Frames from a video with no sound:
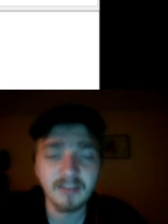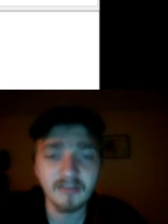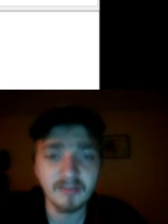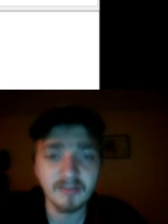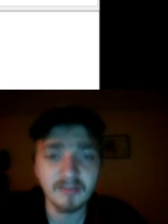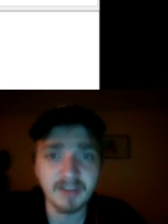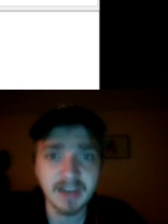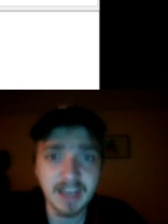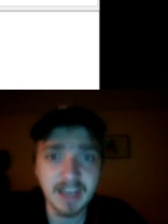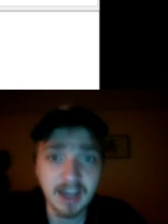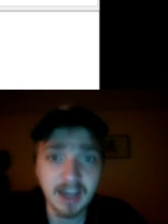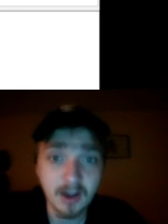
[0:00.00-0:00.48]

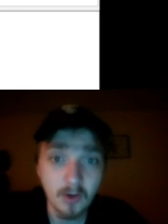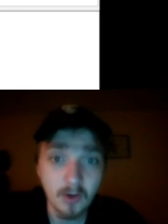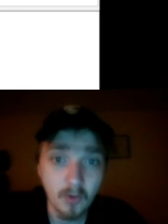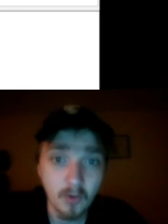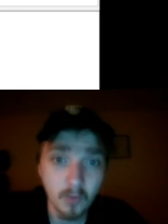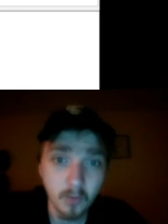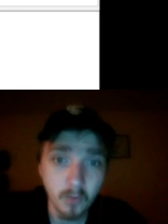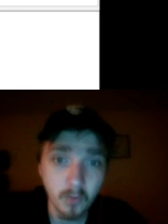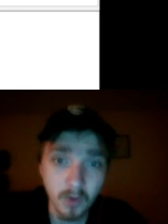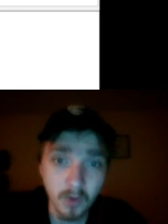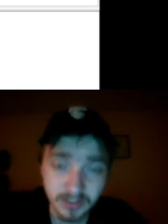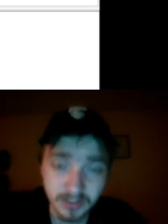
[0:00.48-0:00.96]
Now,
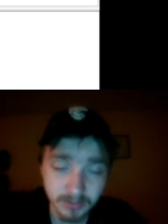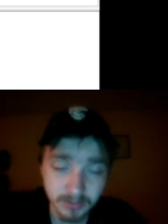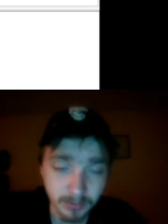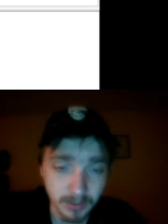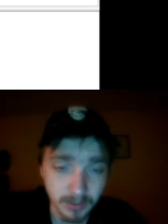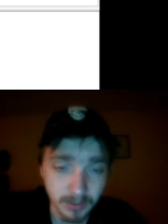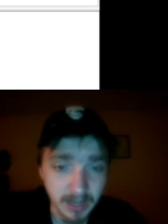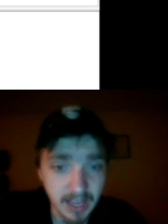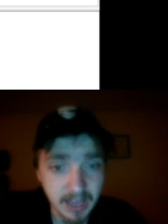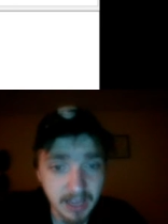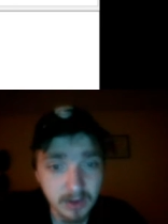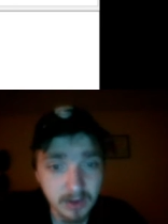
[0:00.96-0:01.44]
once per
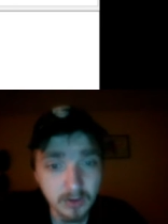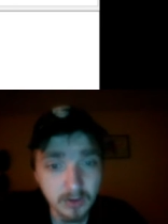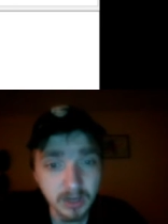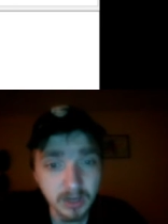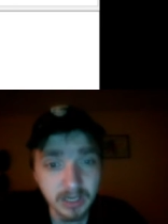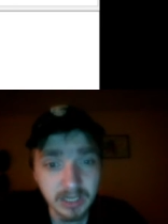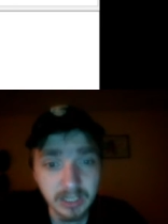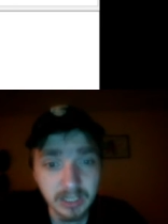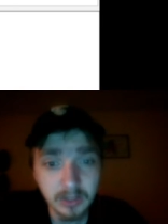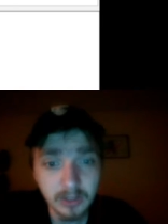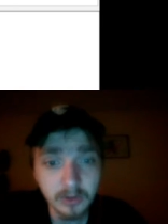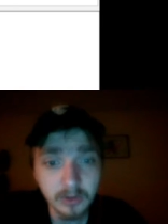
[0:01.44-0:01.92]
day, you can
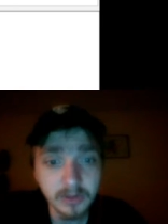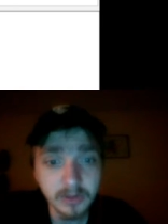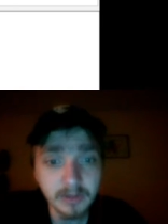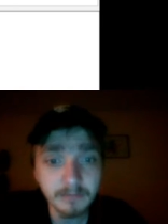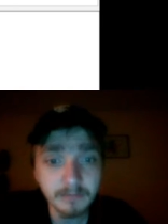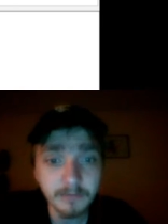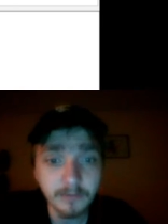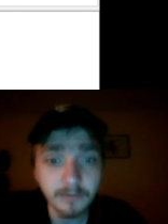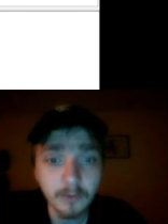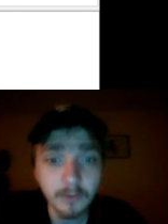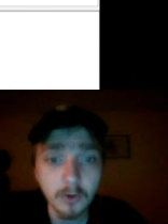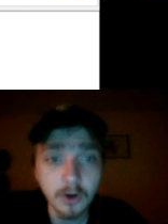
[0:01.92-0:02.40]
heal them
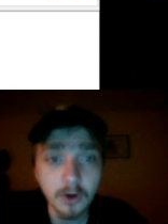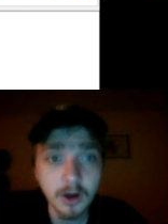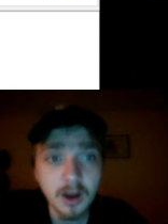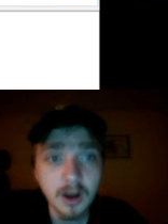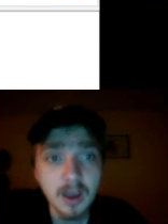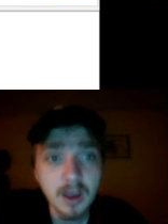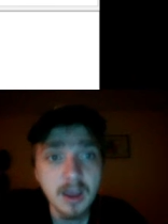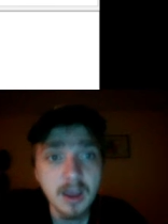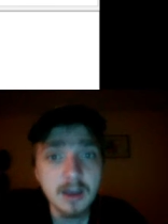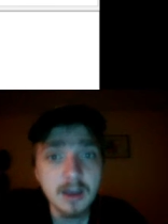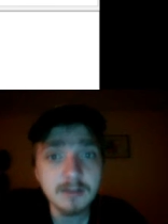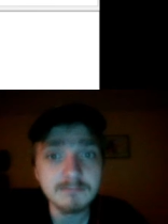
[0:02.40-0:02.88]
for
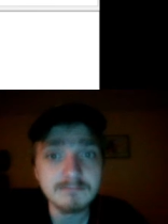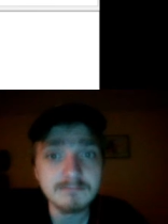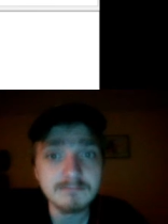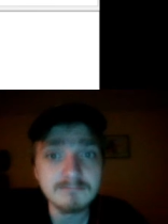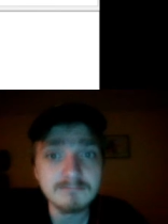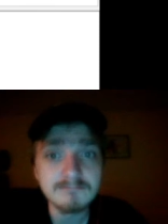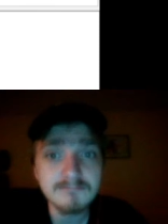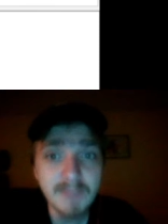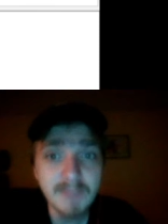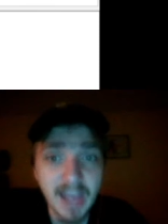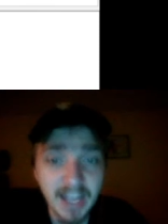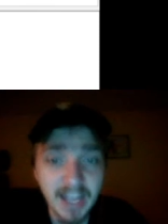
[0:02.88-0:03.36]

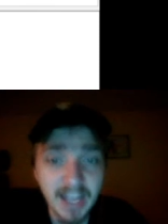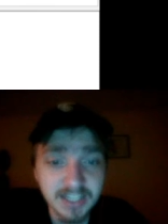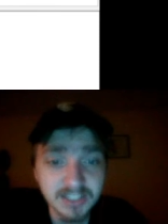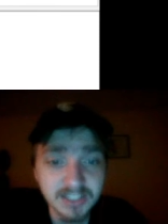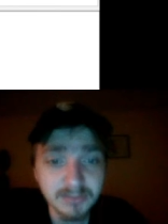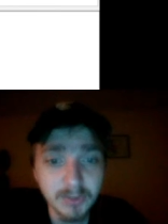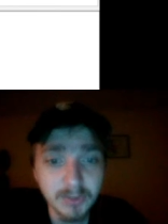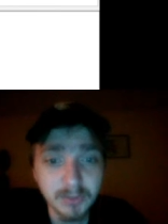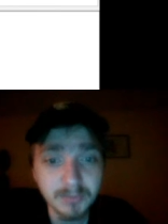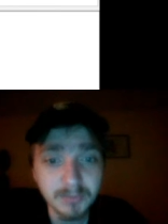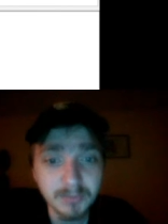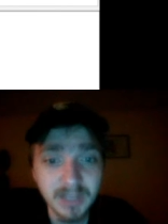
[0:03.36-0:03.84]

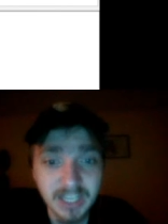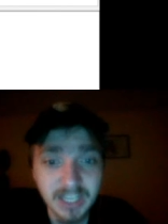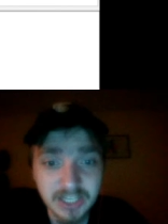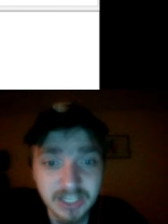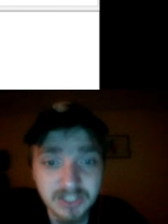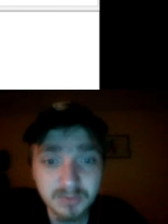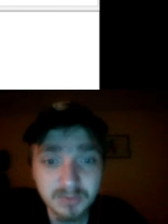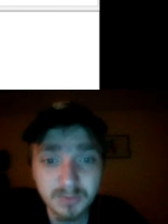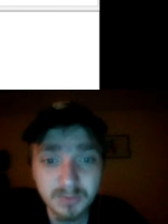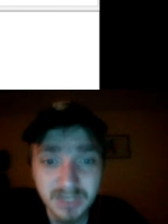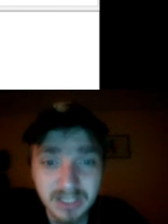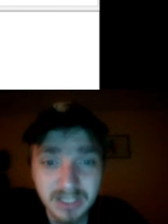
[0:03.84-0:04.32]
maximum
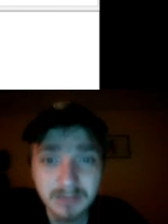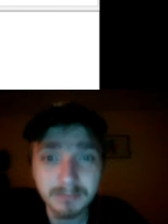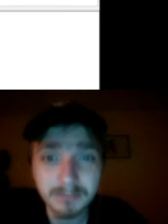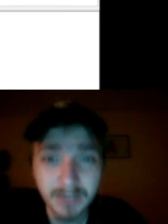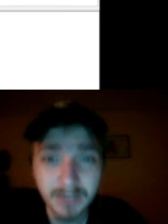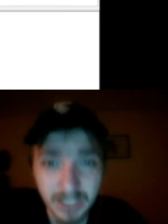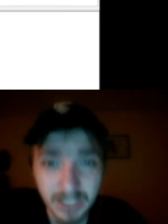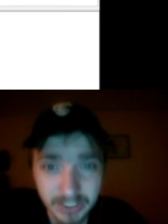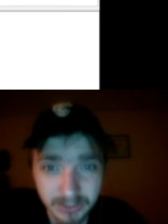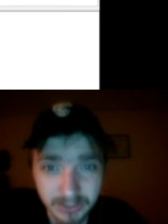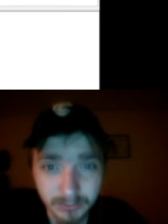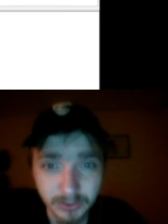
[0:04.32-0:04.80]
HP
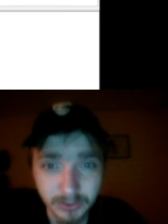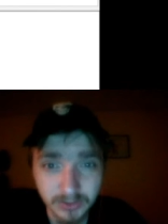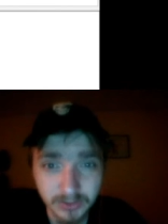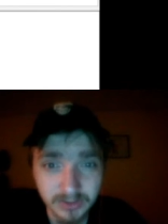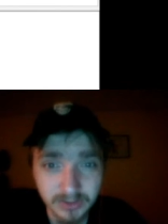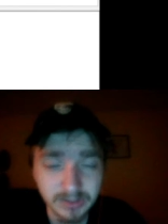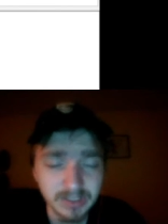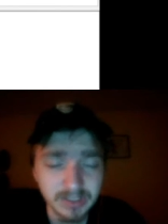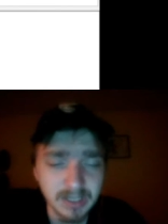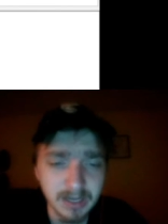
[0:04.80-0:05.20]
possible.